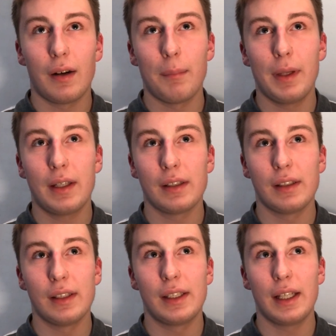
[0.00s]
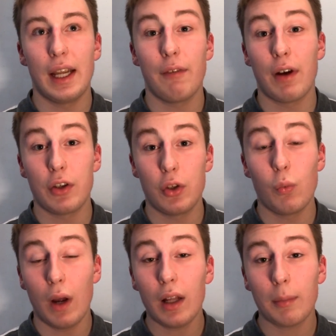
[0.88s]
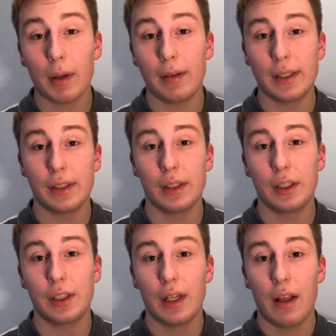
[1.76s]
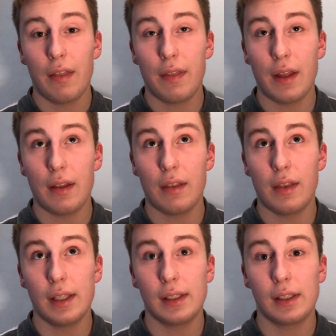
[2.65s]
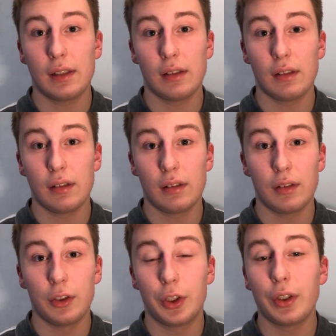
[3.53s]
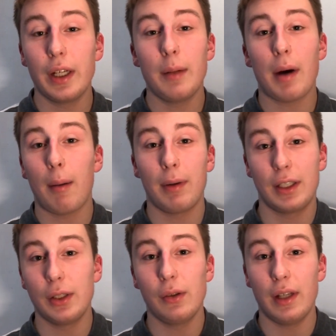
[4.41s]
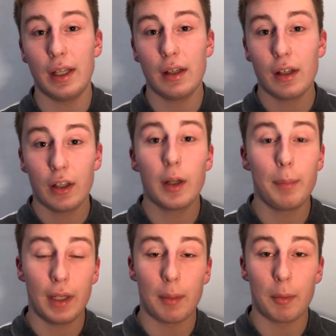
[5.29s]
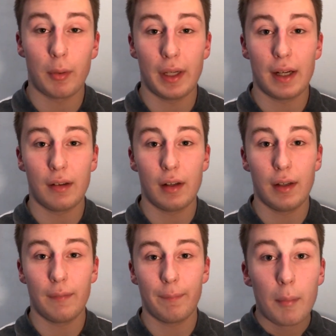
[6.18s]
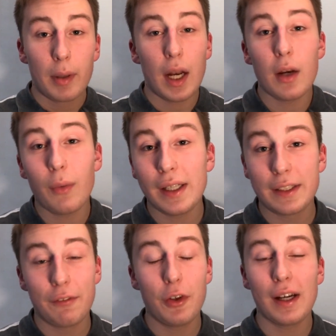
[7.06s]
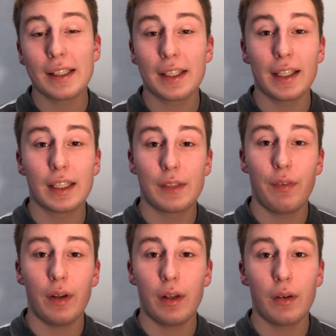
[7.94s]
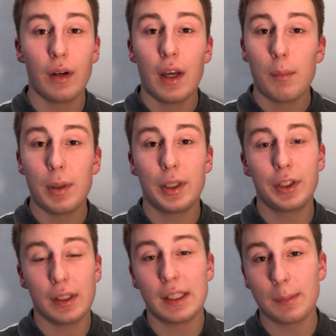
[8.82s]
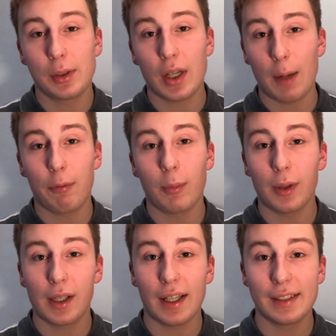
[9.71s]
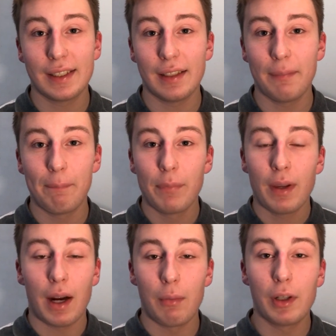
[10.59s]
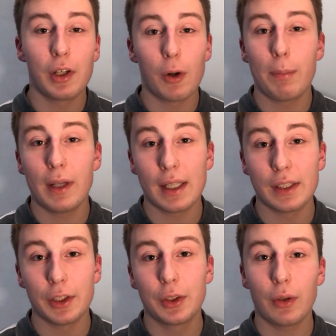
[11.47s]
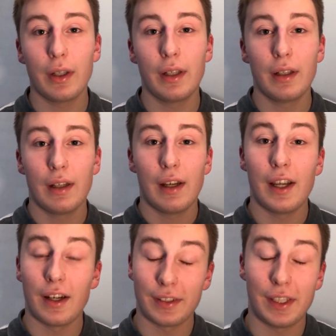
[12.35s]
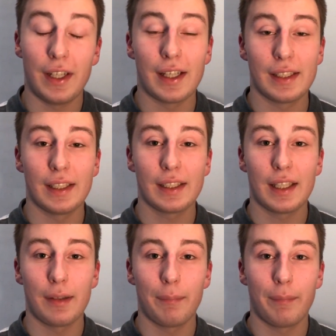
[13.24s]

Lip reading: because if I do well on my research, then this dream opportunity could become a reality. But anyways, if you guys like this video, be sure to subscribe for more content. I really hope you guys enjoyed, and I'll see you guys next time.